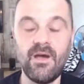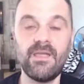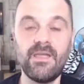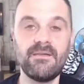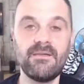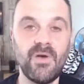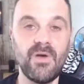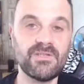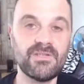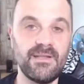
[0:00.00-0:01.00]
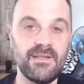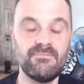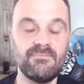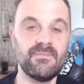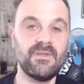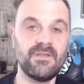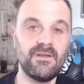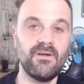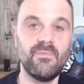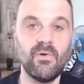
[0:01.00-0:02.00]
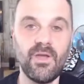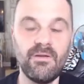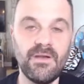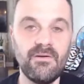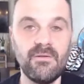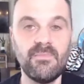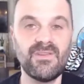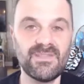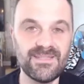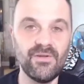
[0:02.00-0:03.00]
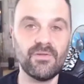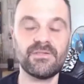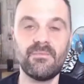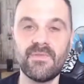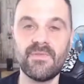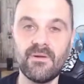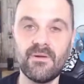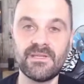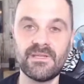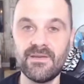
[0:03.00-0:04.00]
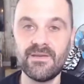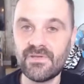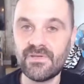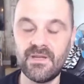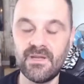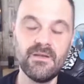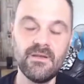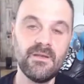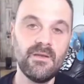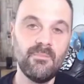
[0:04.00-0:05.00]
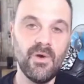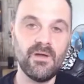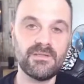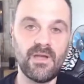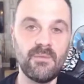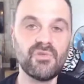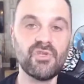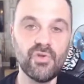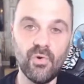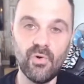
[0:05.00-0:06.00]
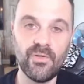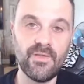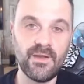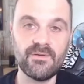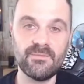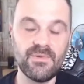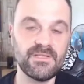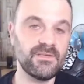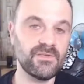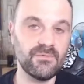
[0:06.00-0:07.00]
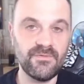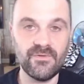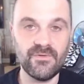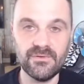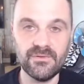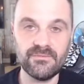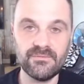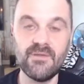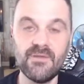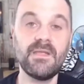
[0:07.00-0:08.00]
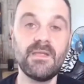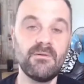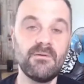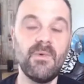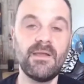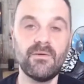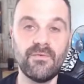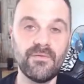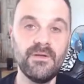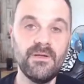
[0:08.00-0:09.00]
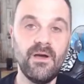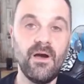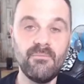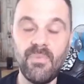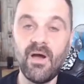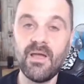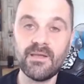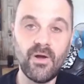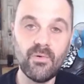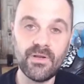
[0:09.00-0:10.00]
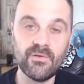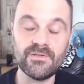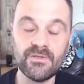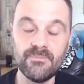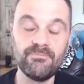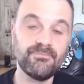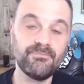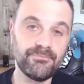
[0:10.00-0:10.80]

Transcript: I personally am not going near it because it's not something that I'm particularly interested in, but I'm sure that there is a potential for money to be made off buying and holding on to them.